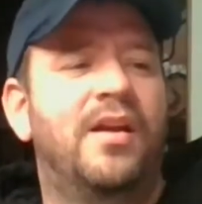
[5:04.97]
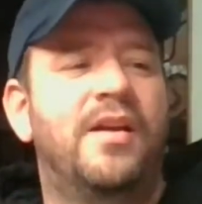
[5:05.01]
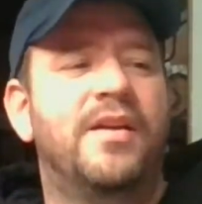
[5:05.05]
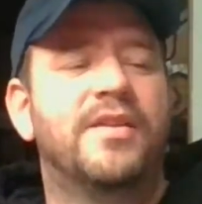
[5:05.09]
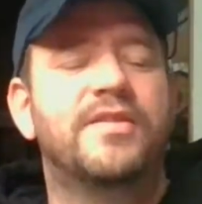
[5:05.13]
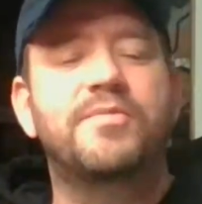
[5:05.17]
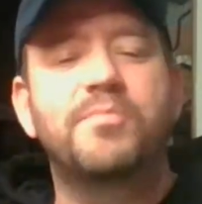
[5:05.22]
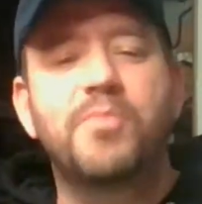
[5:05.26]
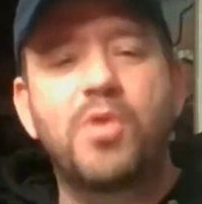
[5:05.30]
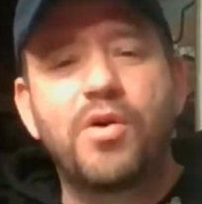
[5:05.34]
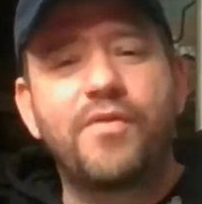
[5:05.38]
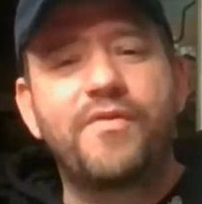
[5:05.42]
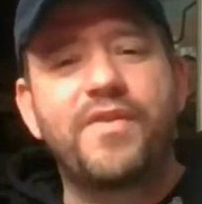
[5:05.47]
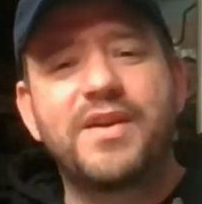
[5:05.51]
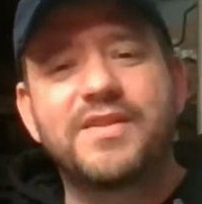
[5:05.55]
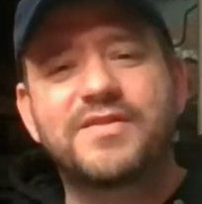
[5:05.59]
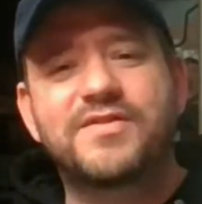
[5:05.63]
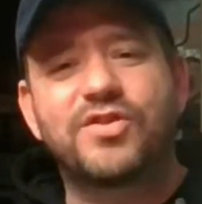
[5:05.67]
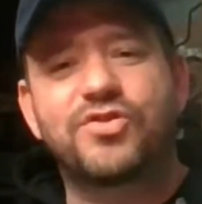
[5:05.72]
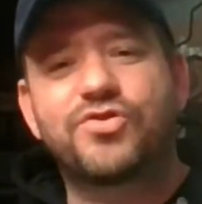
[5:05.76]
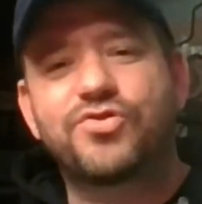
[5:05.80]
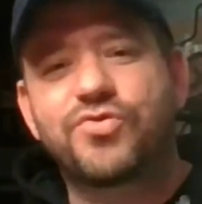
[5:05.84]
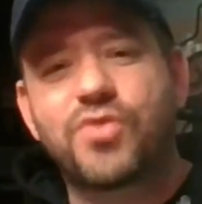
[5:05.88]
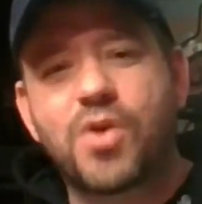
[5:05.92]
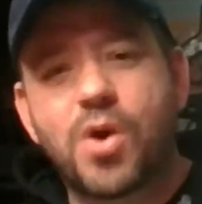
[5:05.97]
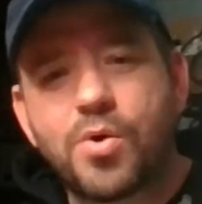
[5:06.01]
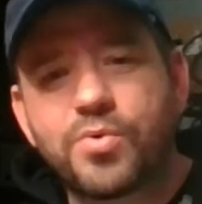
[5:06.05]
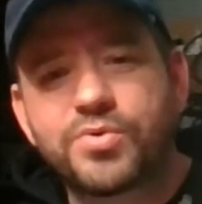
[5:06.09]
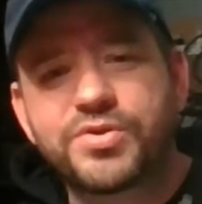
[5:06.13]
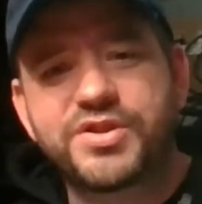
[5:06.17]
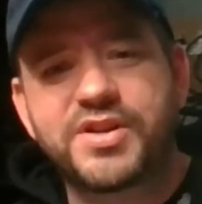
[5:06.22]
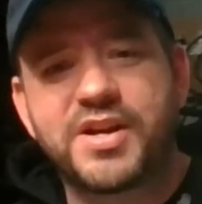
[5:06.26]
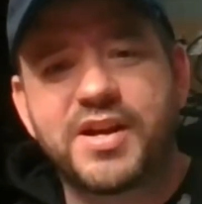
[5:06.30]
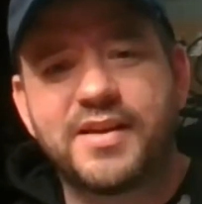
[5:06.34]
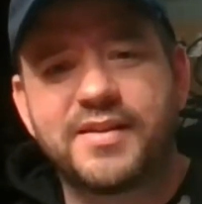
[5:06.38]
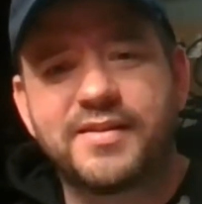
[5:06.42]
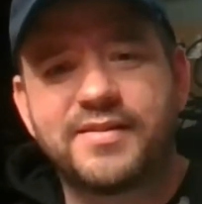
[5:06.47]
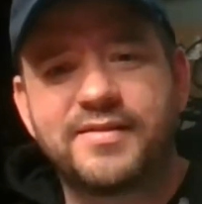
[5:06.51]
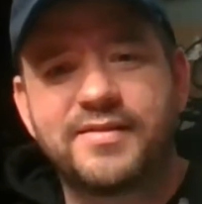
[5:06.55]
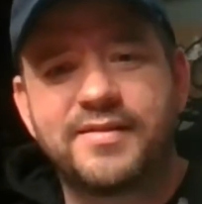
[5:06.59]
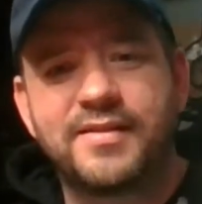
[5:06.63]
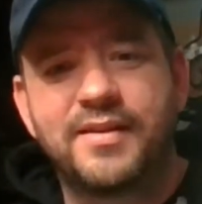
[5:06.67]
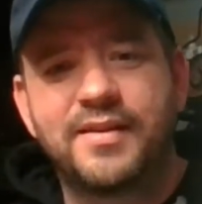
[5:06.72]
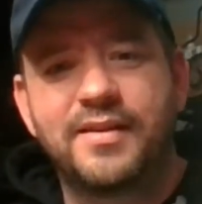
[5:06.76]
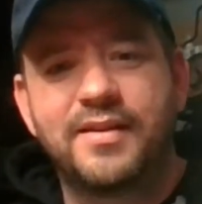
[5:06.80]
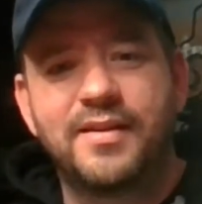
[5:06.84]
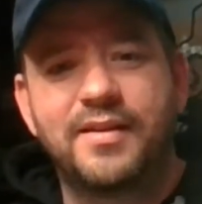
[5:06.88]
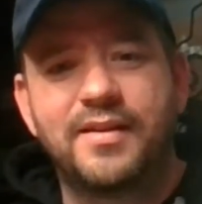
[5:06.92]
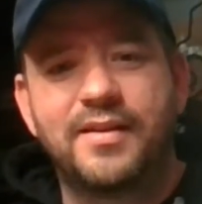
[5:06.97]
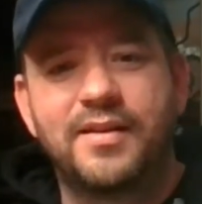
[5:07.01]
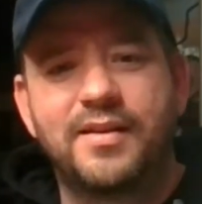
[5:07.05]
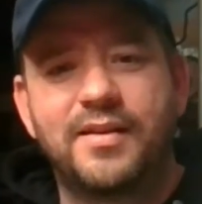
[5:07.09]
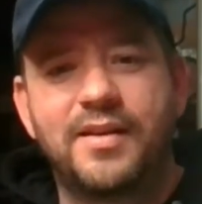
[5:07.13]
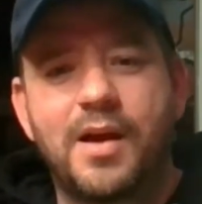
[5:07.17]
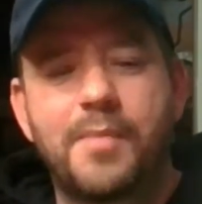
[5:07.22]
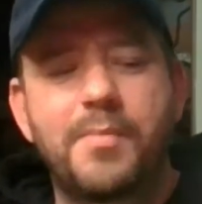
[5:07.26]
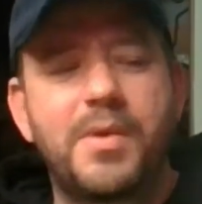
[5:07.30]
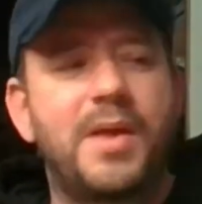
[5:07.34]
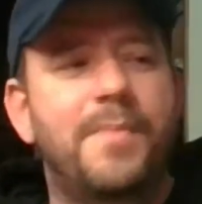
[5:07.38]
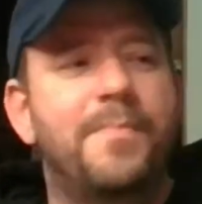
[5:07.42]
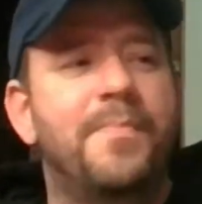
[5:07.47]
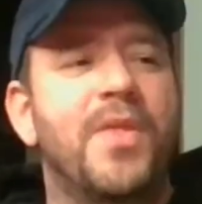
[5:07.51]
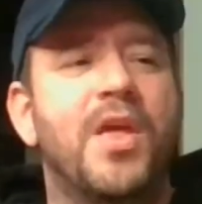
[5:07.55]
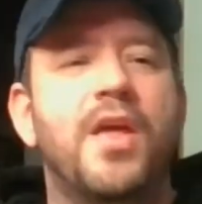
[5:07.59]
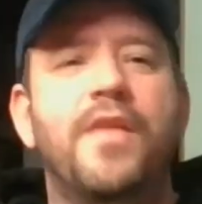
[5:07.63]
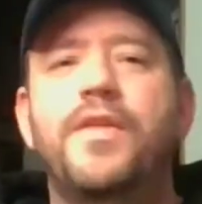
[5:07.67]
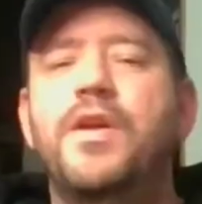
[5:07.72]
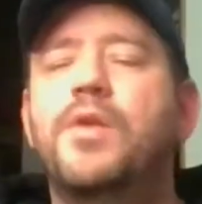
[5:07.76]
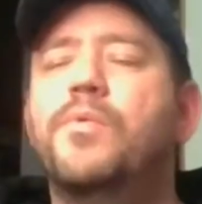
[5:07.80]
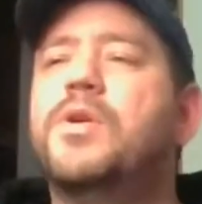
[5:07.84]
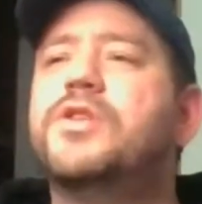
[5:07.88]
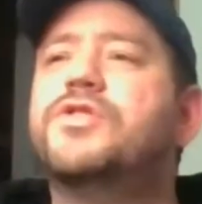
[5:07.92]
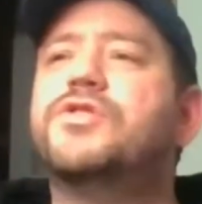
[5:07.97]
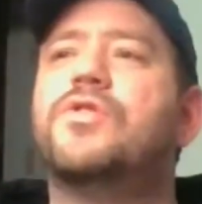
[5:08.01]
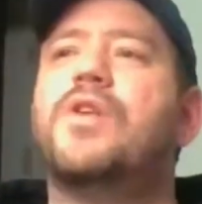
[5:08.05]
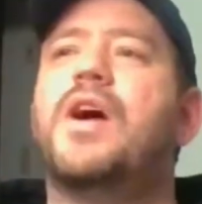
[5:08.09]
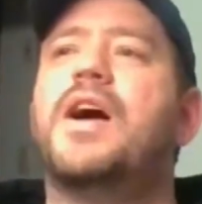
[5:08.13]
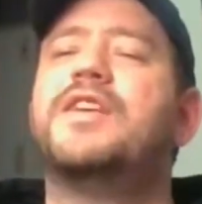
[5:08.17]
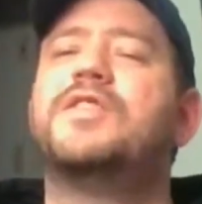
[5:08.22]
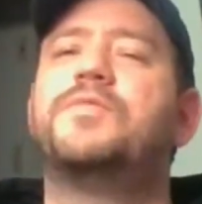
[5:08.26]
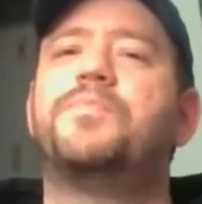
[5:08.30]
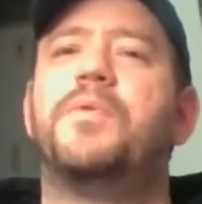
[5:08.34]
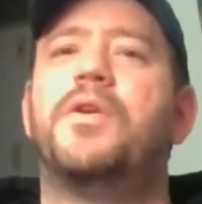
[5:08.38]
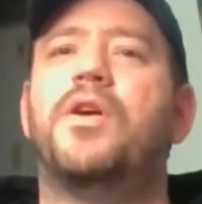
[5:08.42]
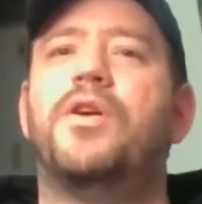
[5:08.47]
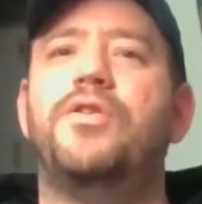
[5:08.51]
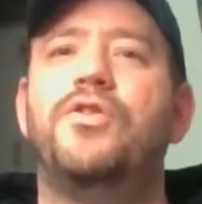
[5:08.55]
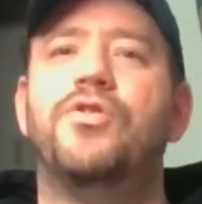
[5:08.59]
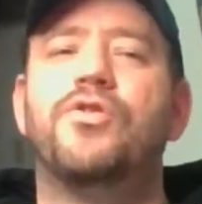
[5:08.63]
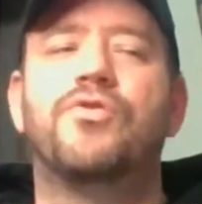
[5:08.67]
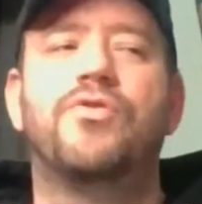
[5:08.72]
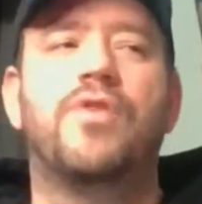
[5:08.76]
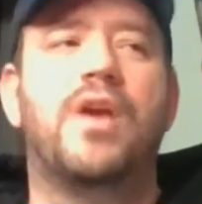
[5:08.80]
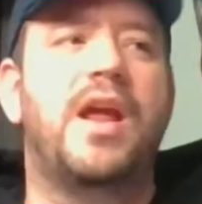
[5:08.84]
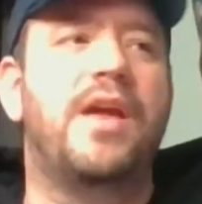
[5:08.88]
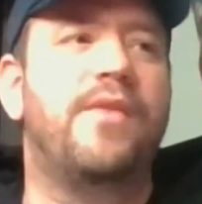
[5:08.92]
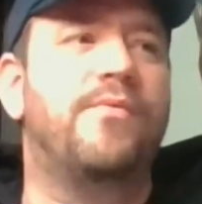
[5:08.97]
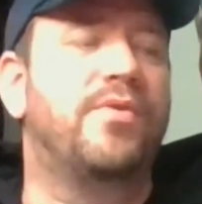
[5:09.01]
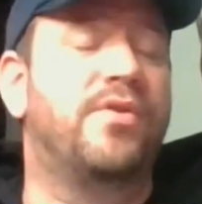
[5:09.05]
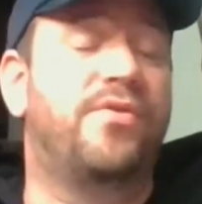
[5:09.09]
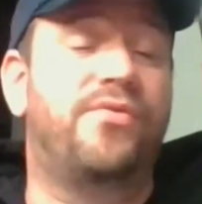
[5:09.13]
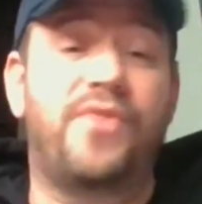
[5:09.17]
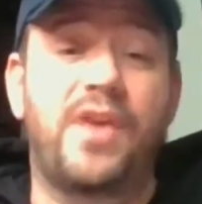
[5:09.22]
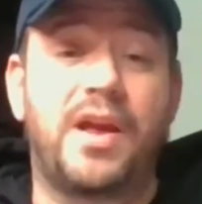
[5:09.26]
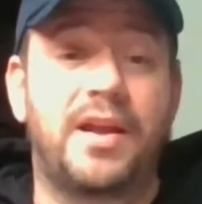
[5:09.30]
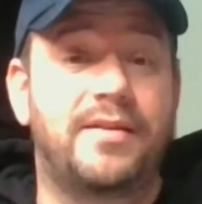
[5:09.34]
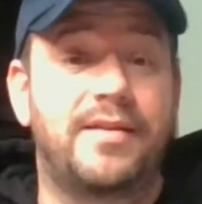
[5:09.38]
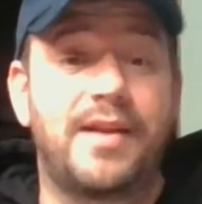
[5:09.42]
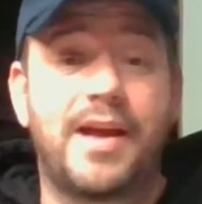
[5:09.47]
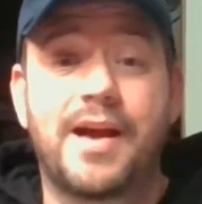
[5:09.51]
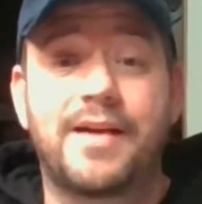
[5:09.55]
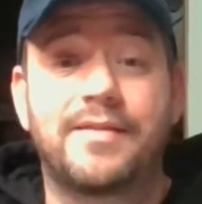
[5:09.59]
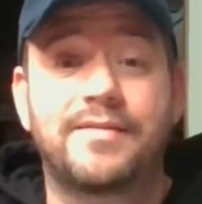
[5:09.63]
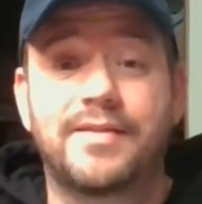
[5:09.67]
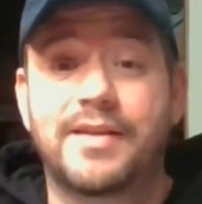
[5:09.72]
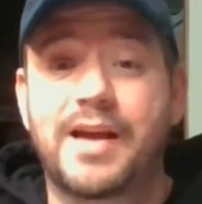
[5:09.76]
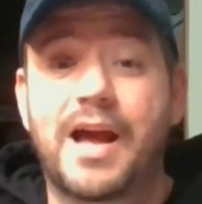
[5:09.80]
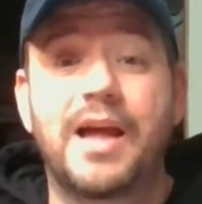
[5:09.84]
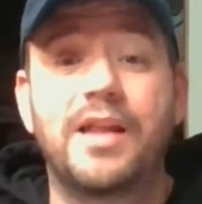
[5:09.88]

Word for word: This movie is atrocious. I mean, the original I Spit on Your Grave was fantastic.